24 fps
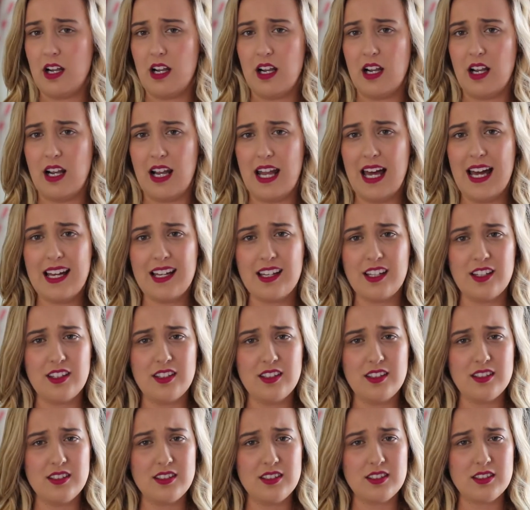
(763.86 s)

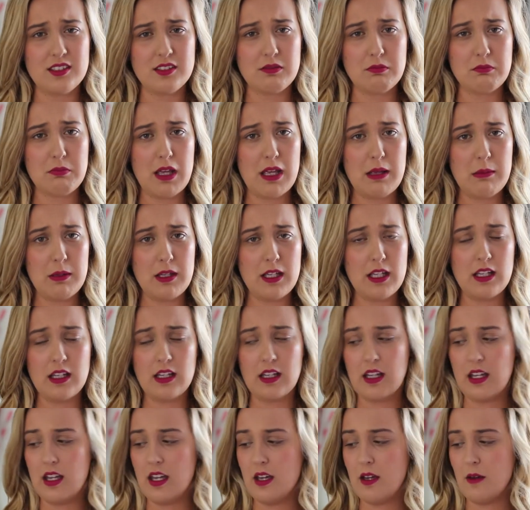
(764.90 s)
Lacquers, maybe,
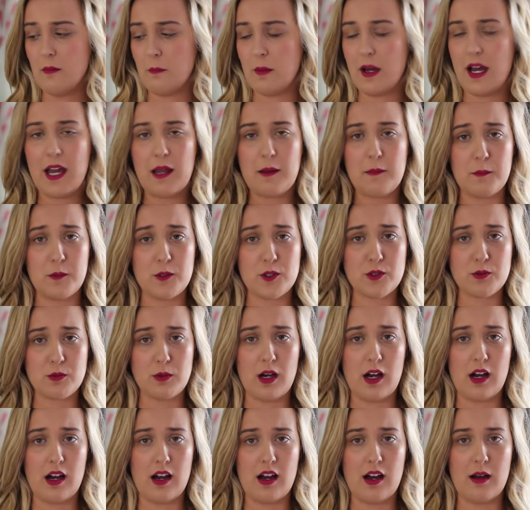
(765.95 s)
by
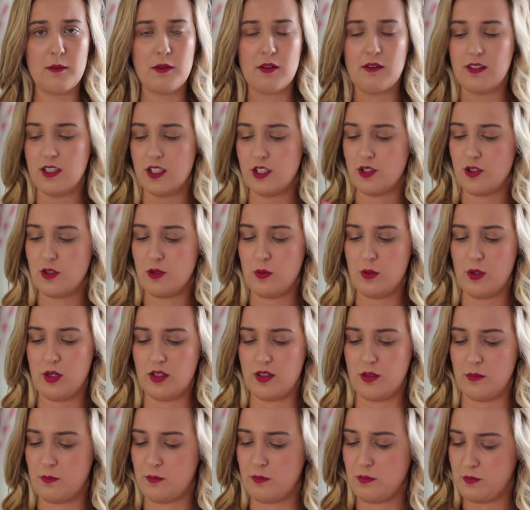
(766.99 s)
Bourjois. I'm not really sure
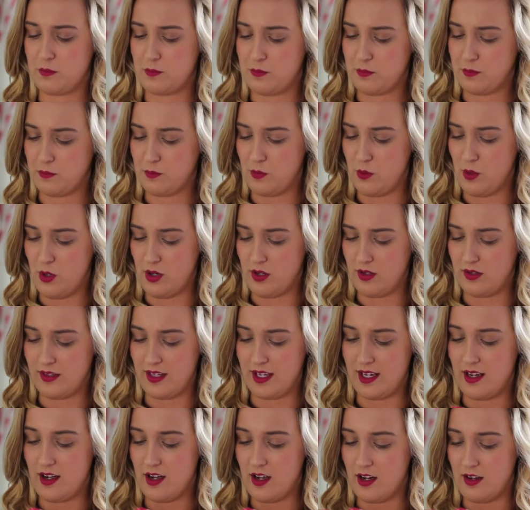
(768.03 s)
what
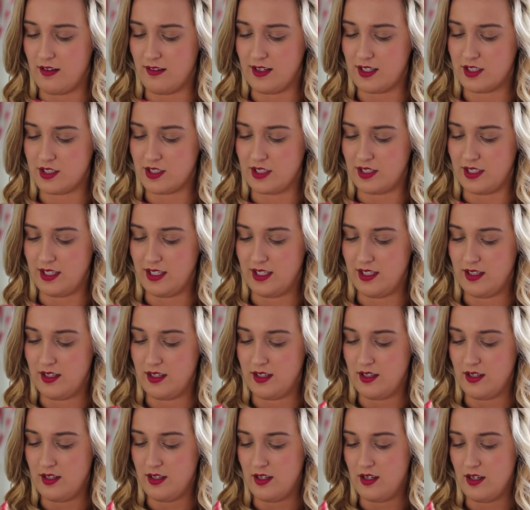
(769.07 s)
they are actually.
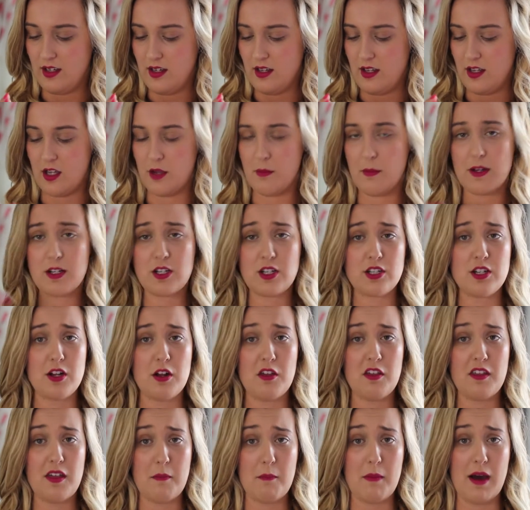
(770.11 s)
I just know
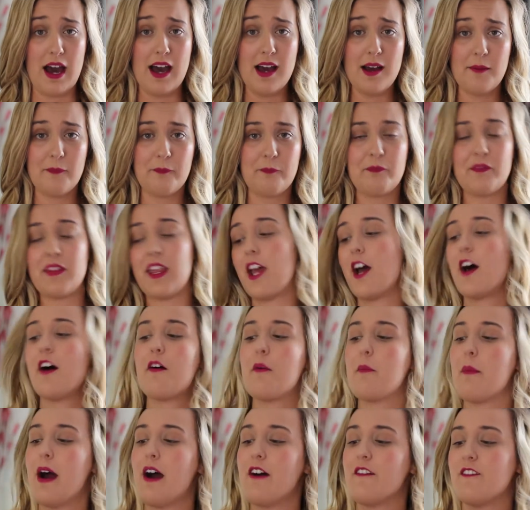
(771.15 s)
that they're matte. They
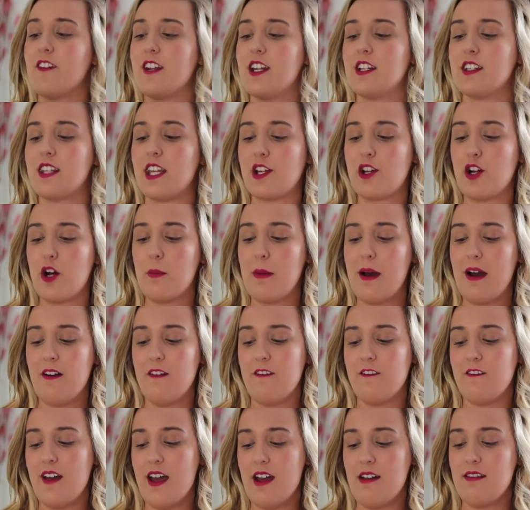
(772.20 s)
are matte fitted. They come
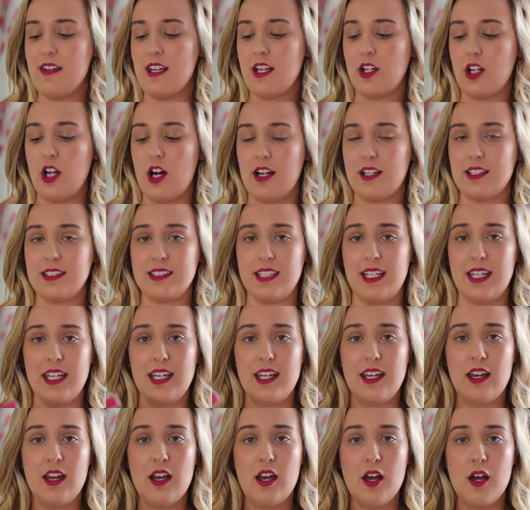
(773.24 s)
out very
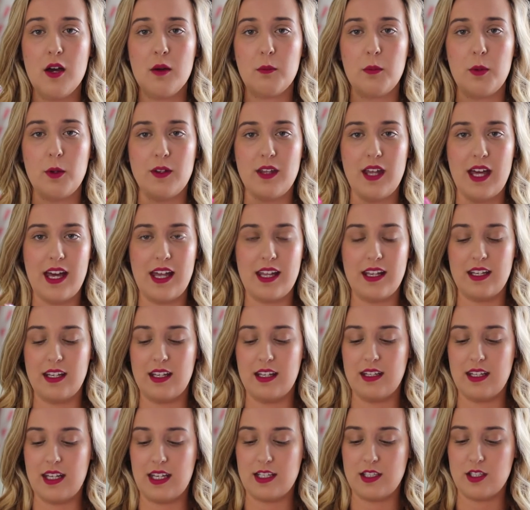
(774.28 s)
glossy, but
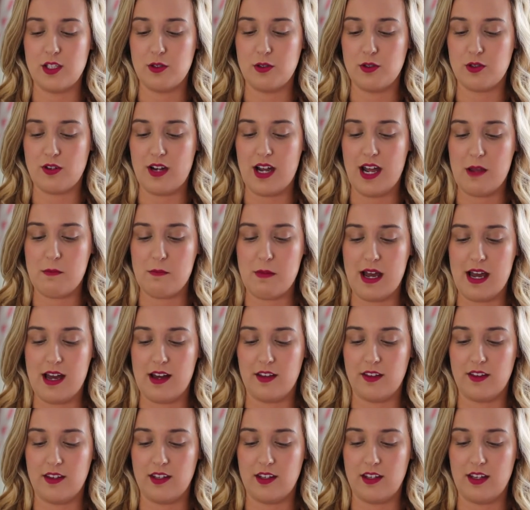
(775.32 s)
then they do dry matte
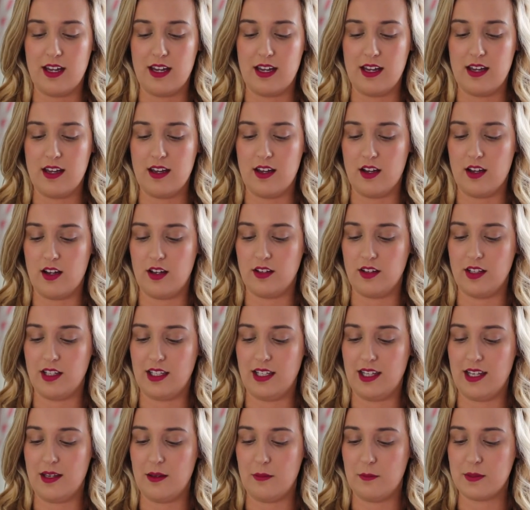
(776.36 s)
on the
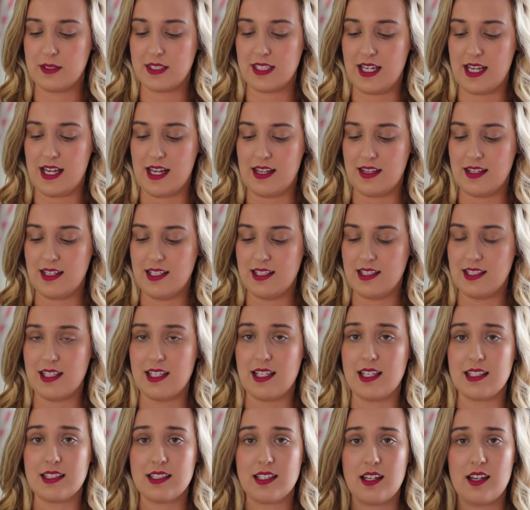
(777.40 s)
lips, and this
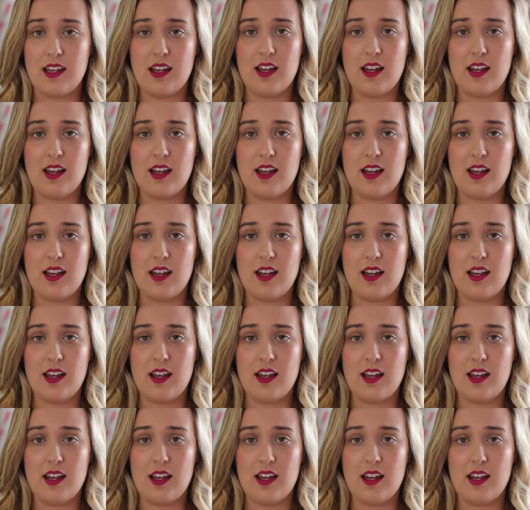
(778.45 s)
is